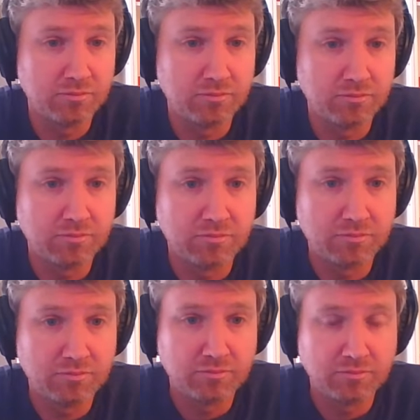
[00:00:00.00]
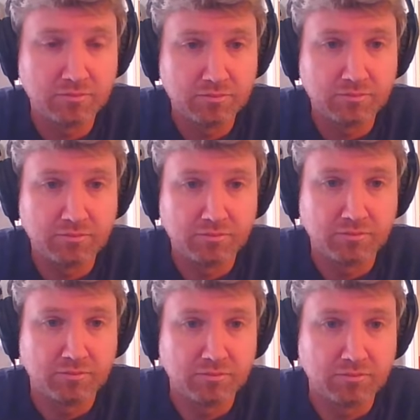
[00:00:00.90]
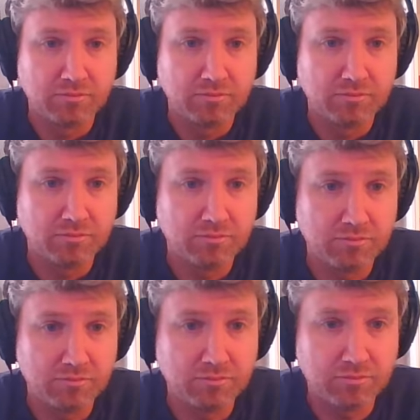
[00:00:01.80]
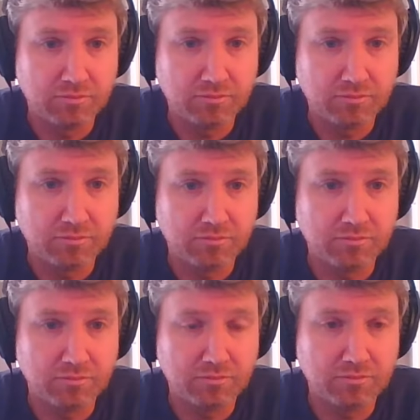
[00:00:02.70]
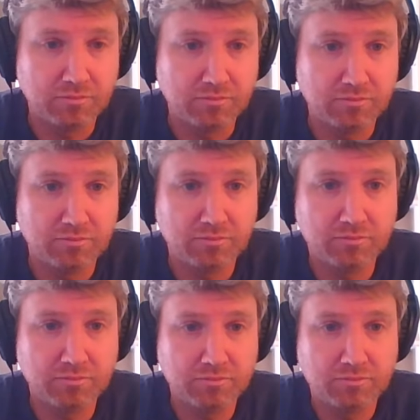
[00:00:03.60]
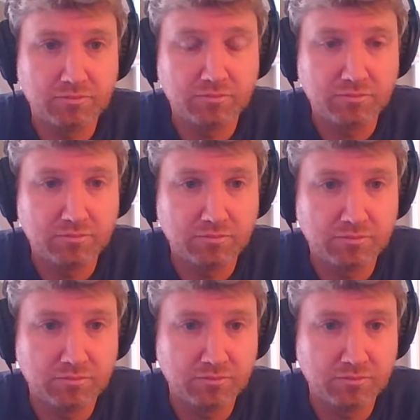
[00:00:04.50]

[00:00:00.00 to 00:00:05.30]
This person isn't speaking.